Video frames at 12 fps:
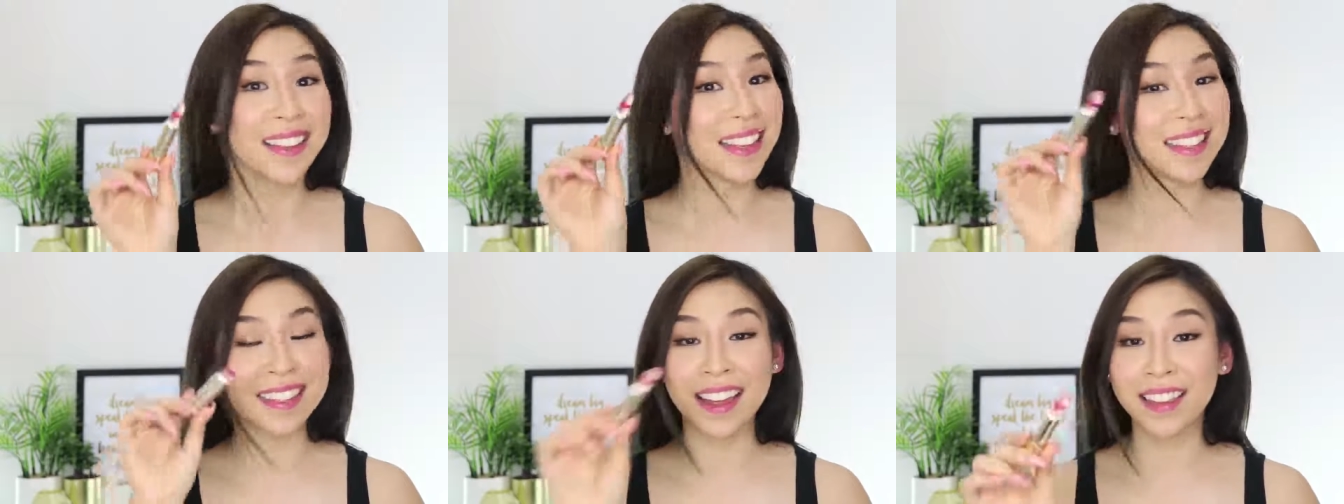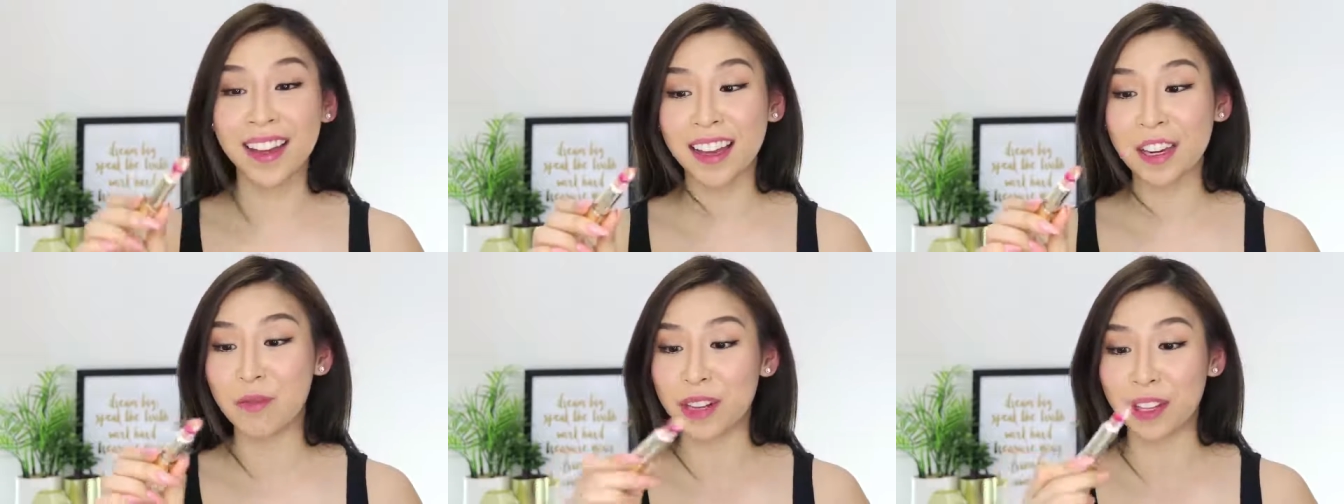There's nothing I
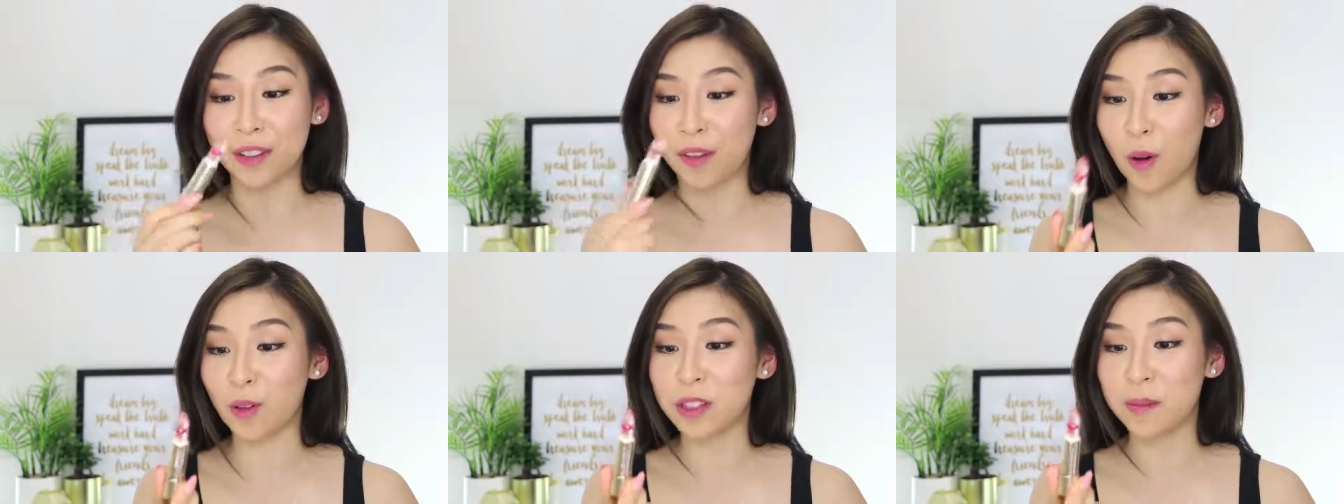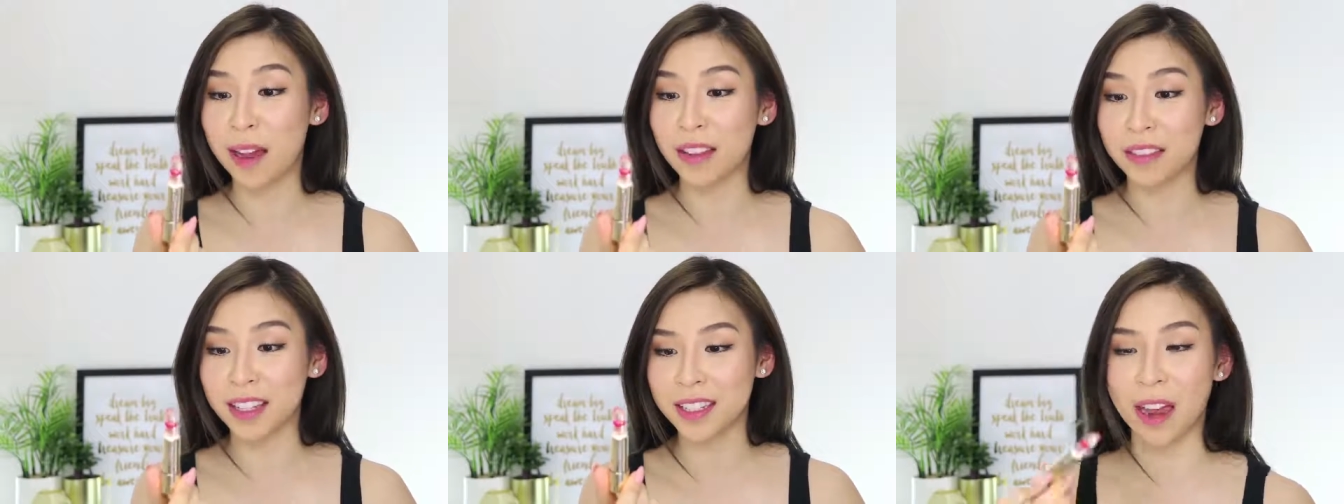can really fault about
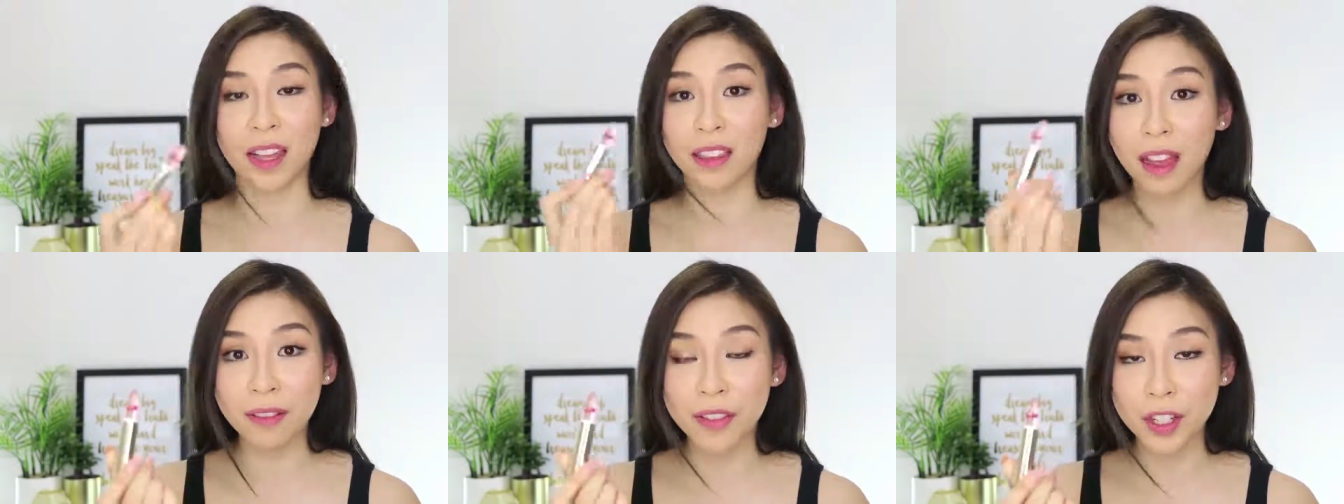this. I love the